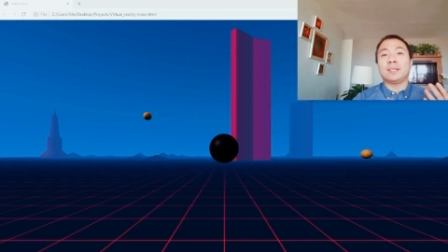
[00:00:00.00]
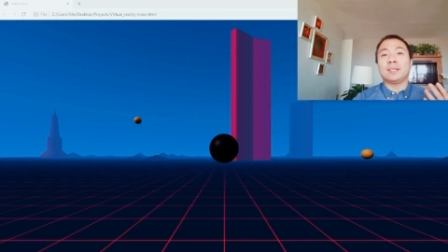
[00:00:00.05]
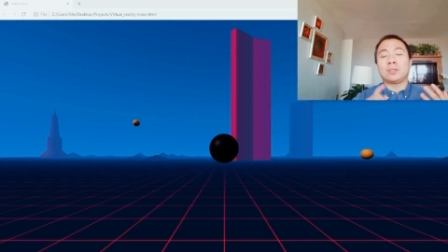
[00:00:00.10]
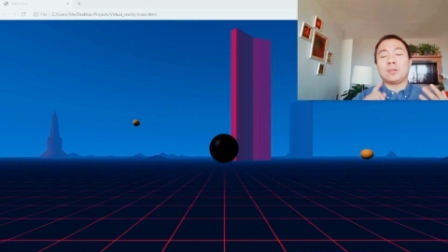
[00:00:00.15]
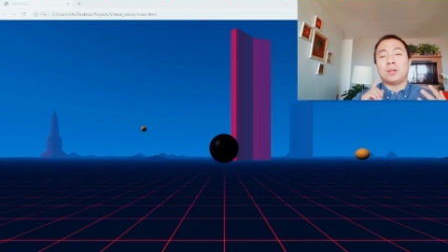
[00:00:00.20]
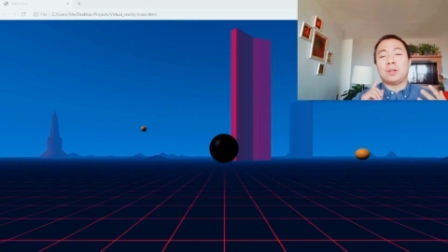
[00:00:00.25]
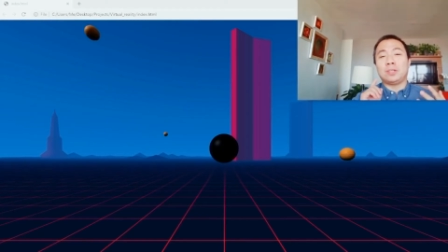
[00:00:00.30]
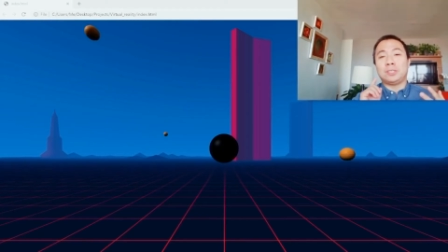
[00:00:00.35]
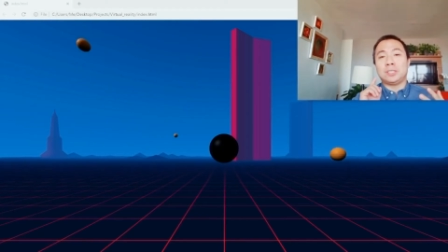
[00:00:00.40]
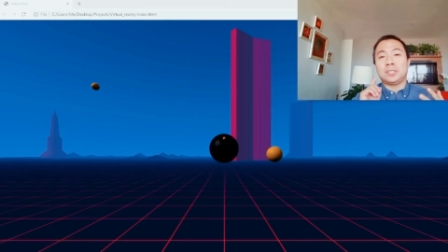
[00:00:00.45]

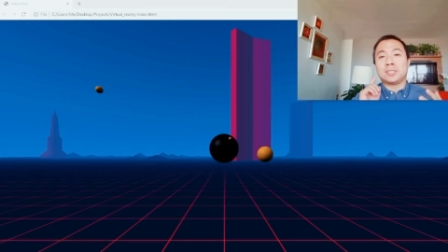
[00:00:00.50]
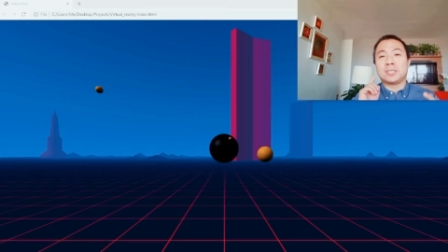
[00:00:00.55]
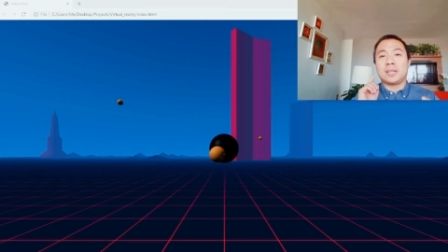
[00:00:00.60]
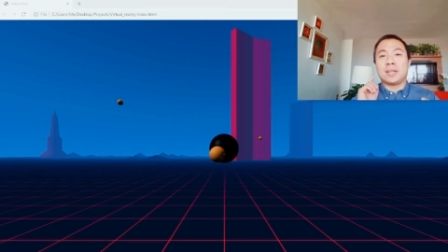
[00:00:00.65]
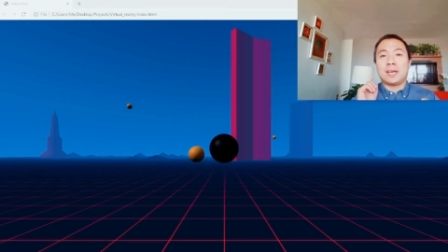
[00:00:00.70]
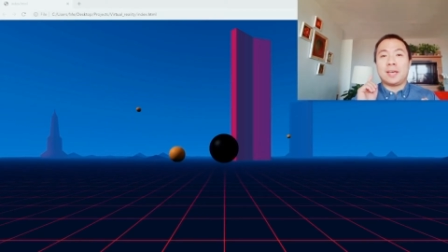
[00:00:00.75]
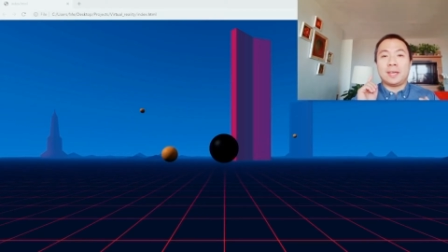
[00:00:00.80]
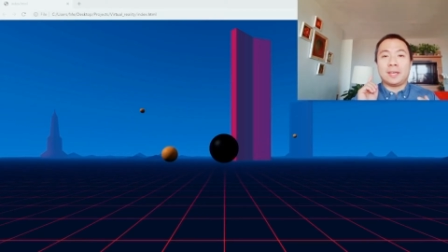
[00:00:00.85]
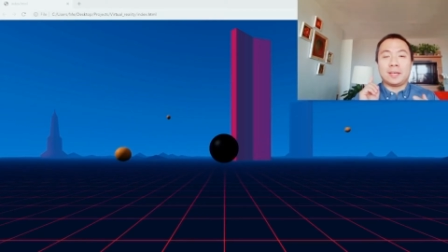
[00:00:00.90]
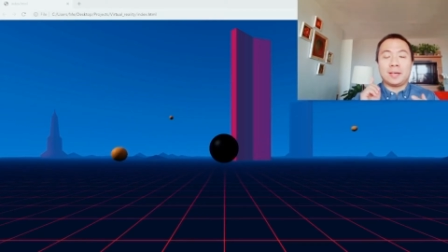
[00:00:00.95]
technologies
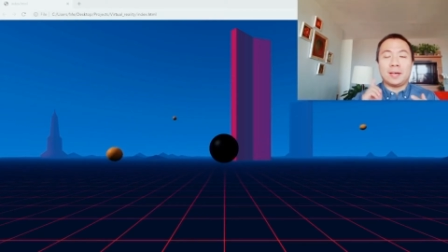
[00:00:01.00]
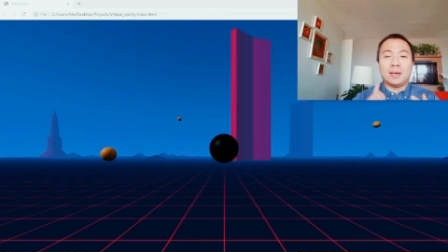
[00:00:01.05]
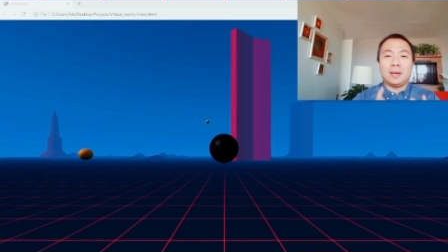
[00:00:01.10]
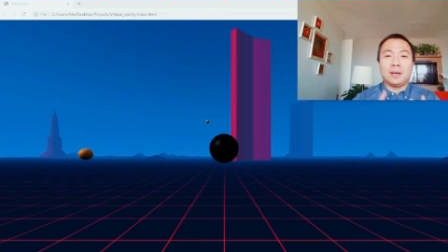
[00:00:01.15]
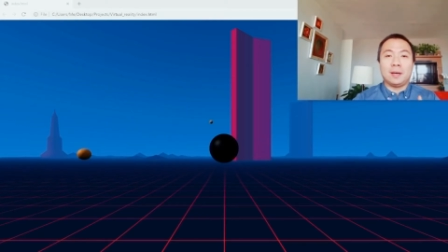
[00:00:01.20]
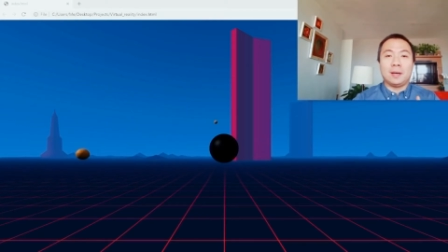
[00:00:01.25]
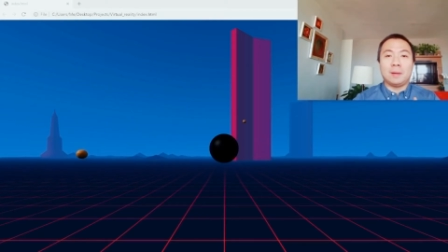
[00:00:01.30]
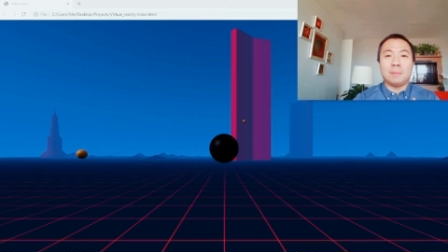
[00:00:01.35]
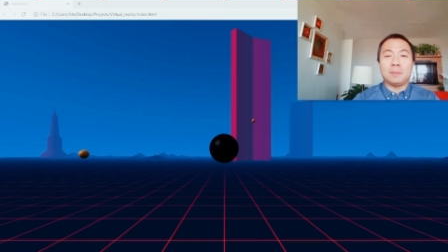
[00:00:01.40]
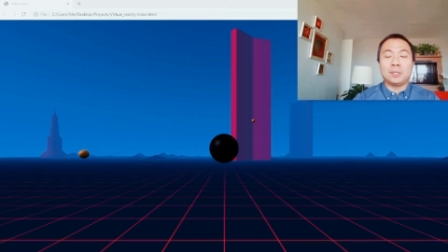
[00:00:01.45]
like
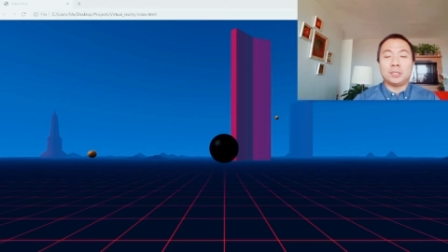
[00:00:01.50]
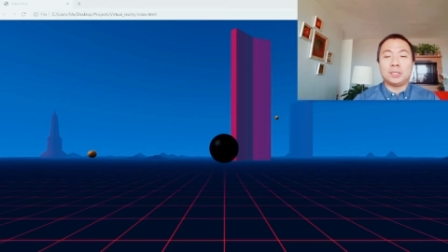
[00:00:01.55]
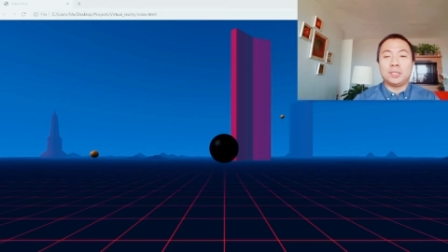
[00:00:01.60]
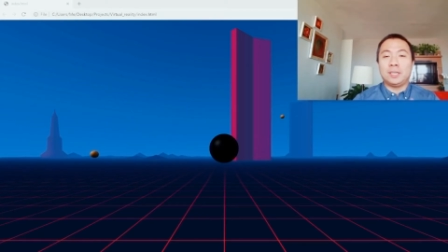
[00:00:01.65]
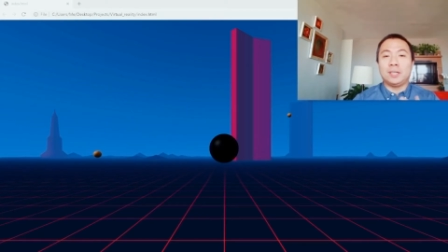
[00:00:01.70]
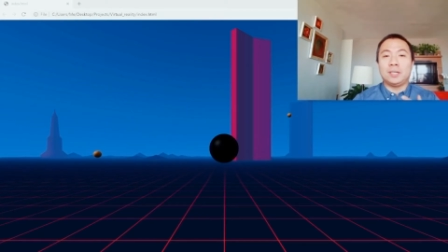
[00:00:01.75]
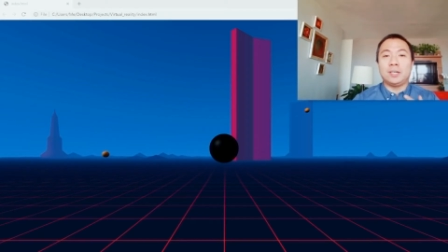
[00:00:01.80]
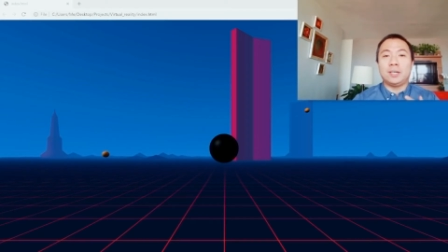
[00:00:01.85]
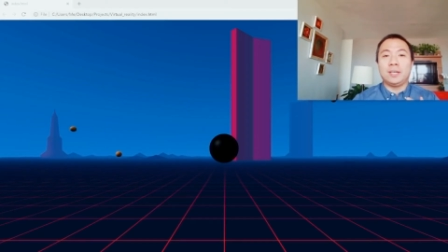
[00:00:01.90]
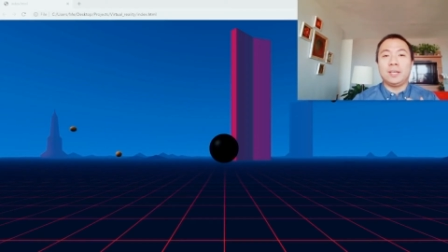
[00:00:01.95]

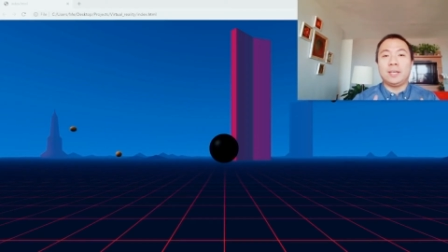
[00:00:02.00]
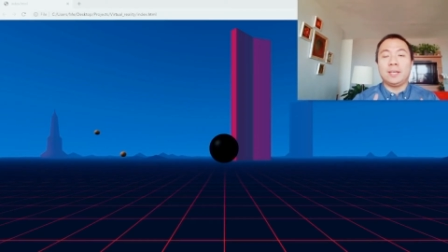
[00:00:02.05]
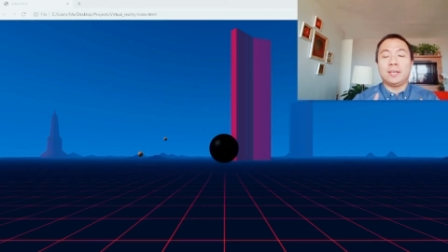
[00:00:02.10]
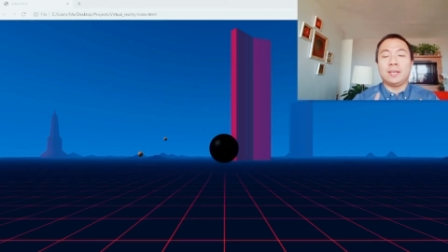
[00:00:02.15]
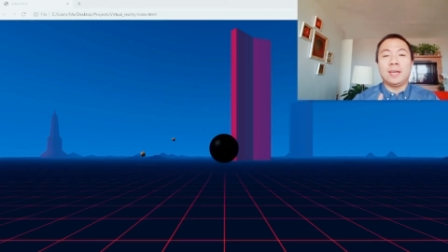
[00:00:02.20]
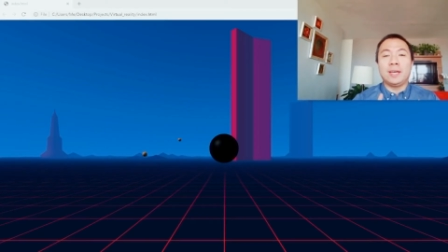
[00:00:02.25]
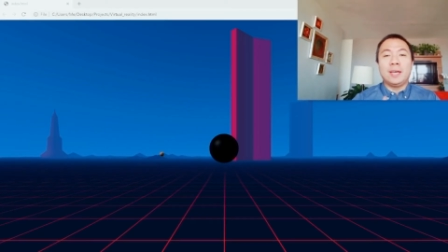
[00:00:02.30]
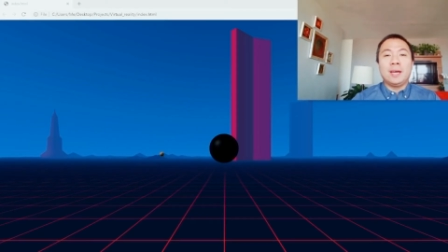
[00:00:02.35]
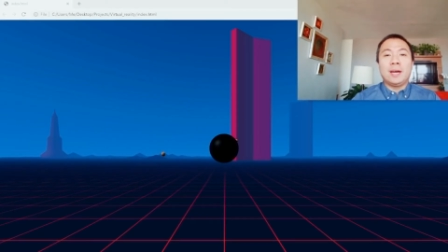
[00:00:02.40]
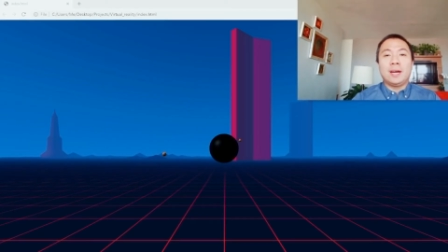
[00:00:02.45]
machine
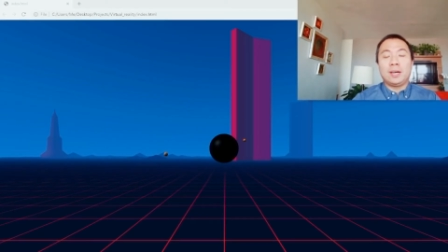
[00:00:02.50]
learning,